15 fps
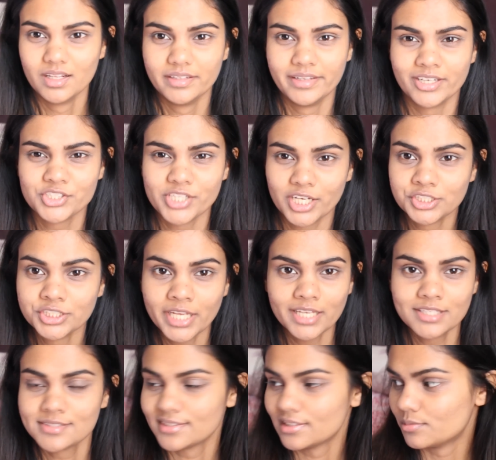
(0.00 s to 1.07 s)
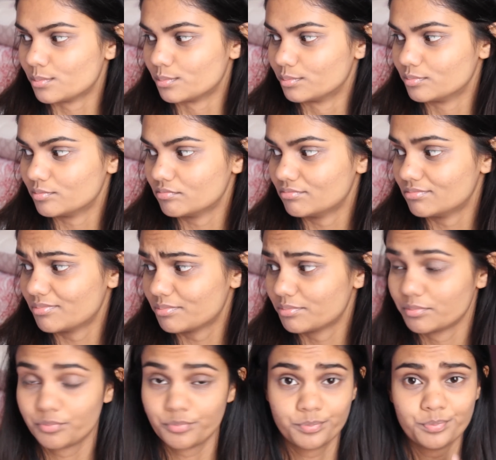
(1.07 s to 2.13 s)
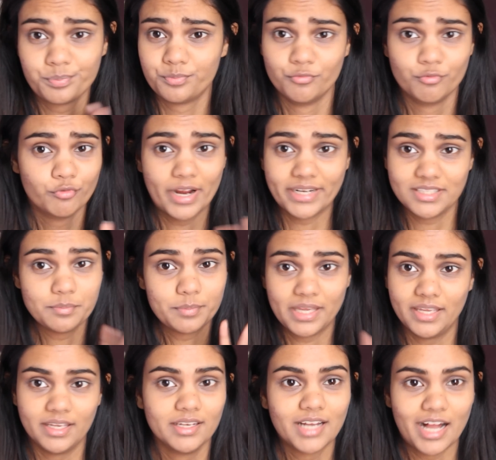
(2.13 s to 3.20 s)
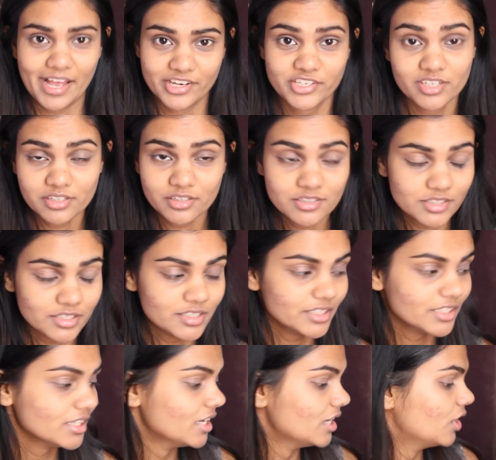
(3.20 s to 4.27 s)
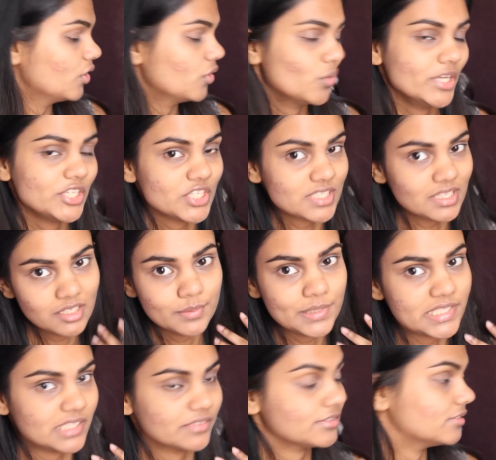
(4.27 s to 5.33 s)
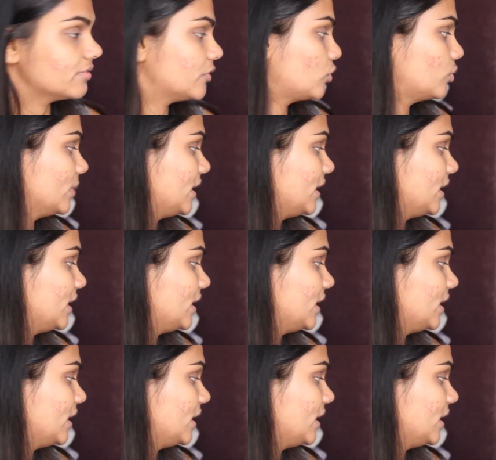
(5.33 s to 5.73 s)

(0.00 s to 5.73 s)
Now she actually has some reddy pink eyeshadows on, which is a little bit different for